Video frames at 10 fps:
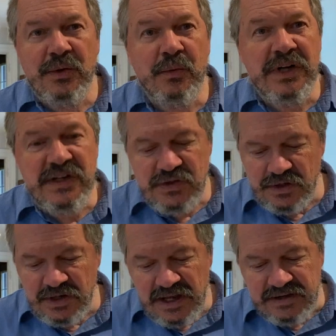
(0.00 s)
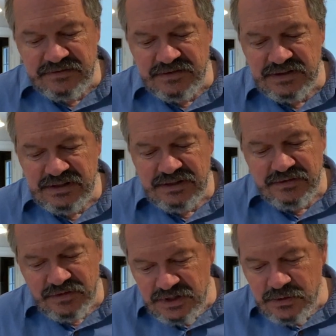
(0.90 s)
What is your life?
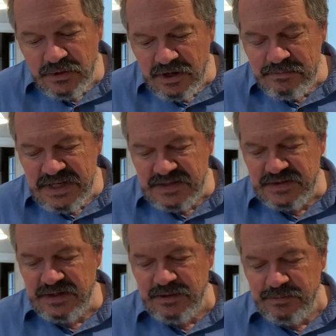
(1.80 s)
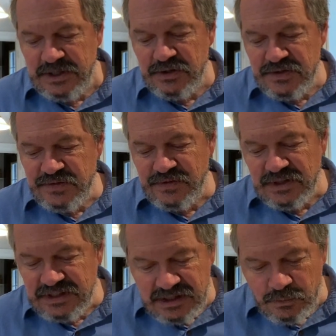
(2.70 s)
For you are a mist that appears for a
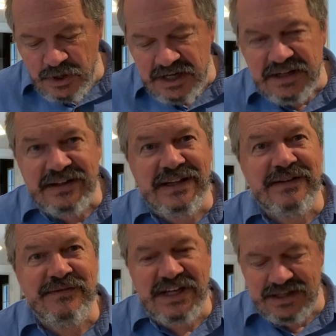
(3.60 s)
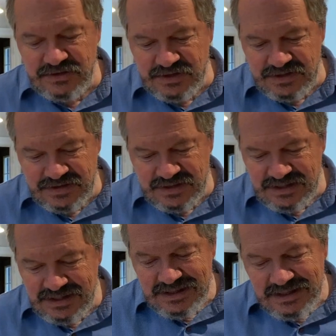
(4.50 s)
little while and then vanishes.
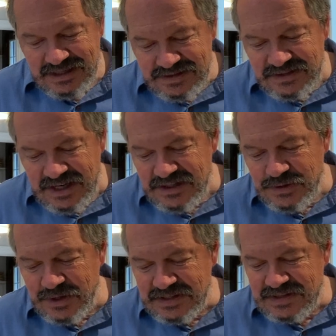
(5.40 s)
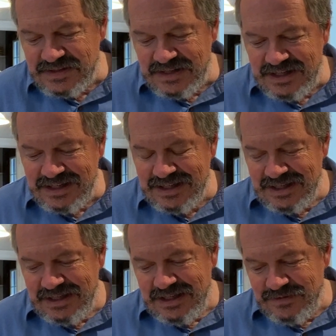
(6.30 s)
Instead, you ought to say,
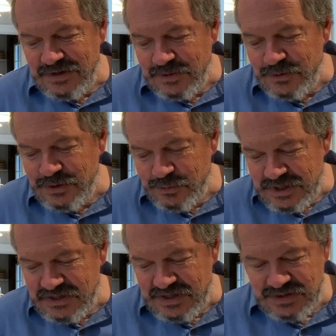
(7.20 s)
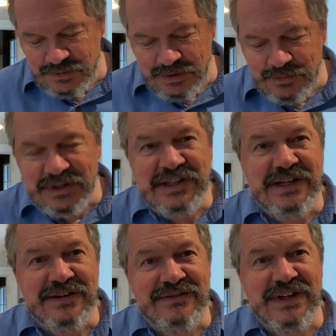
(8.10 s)
'If the Lord wishes, we will
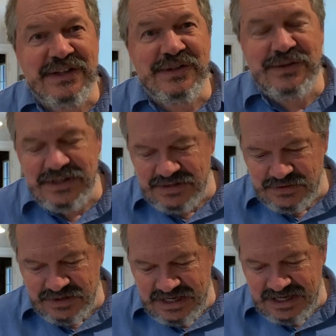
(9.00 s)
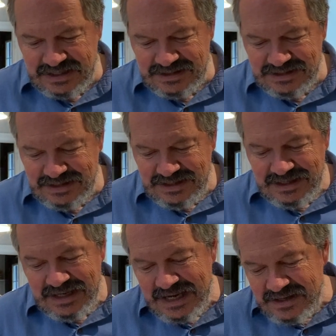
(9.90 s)
live and do this or that.'
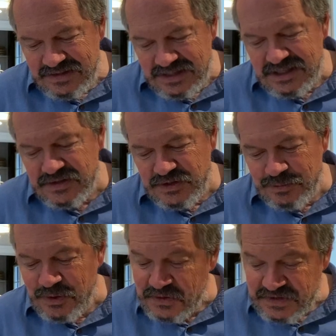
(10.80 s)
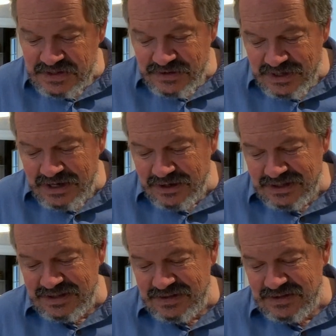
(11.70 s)
As it is, you boast in your
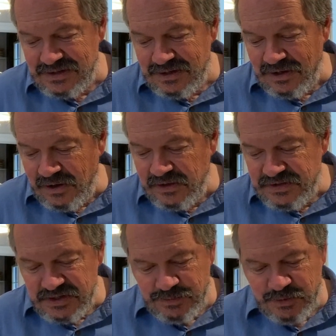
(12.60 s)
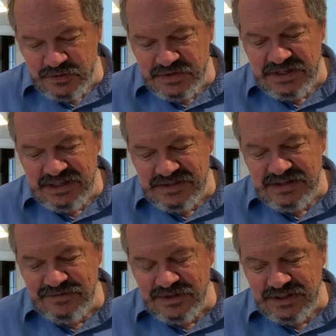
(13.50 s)
arrogance. All such boasting is
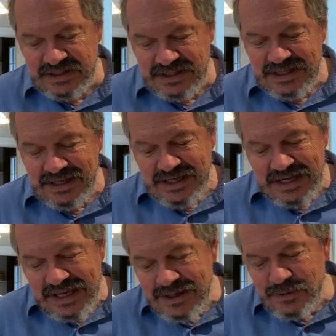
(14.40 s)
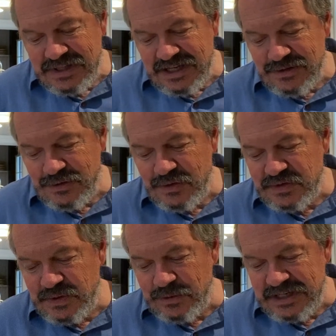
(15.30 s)
evil. Anyone then who
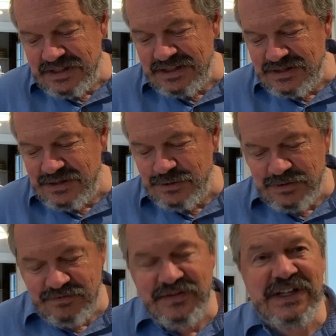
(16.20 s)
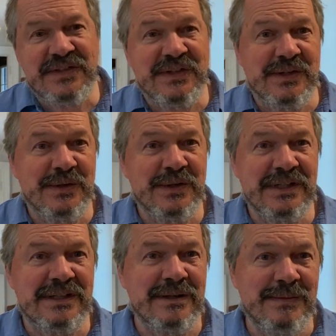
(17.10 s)
knows the right thing to do and fails to do
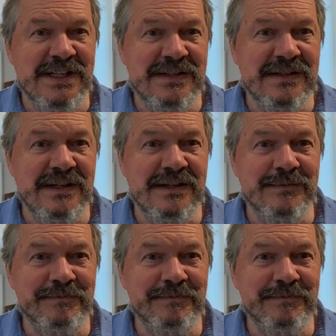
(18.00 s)
it commits sin."